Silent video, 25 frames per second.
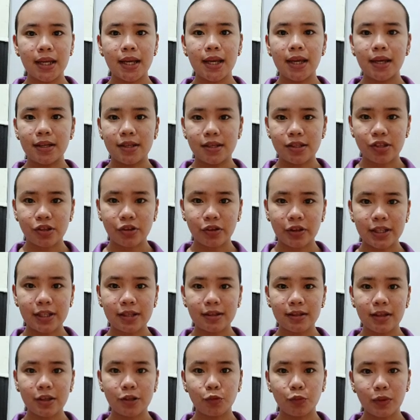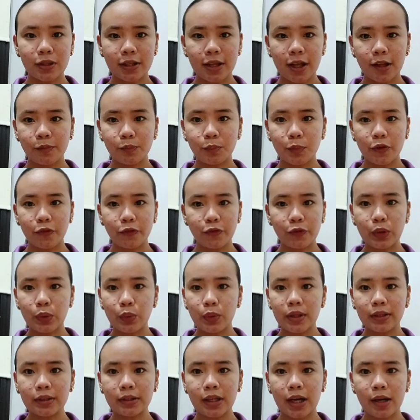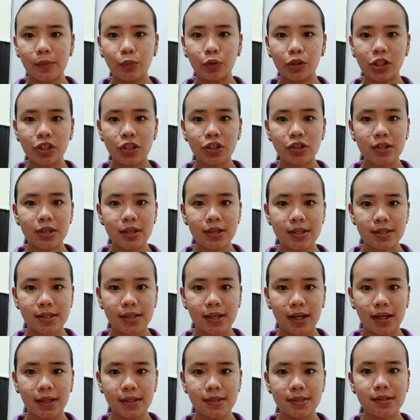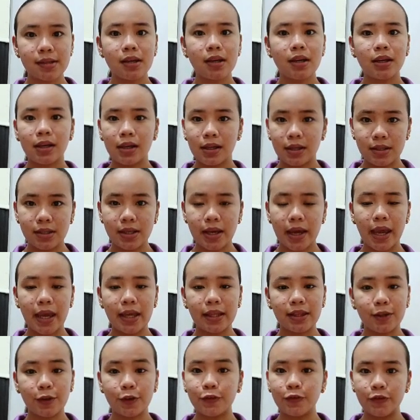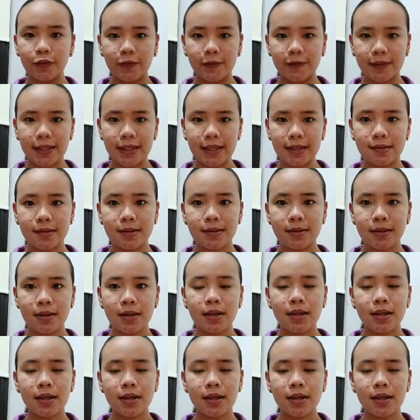It is credited with helping fuel the abolitionist cause in the 1850s.